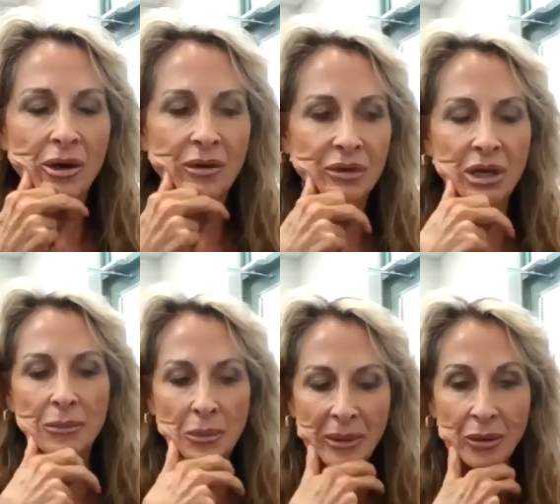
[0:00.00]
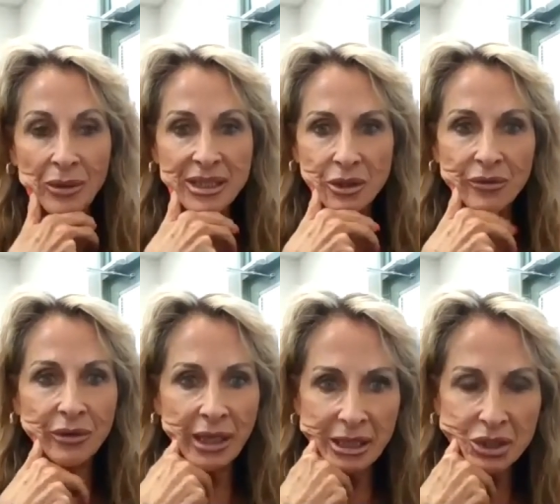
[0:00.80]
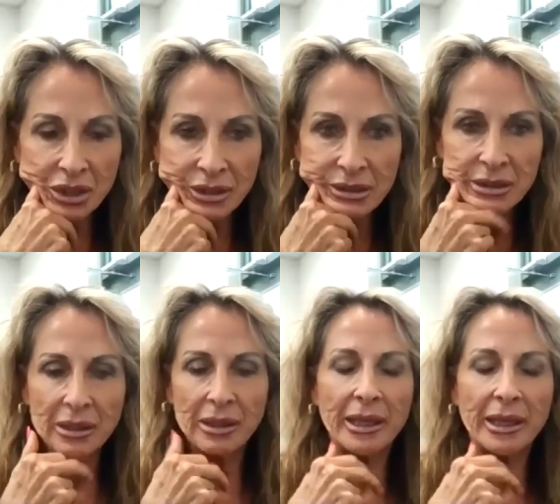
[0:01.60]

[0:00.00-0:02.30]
offer complimentary certifications,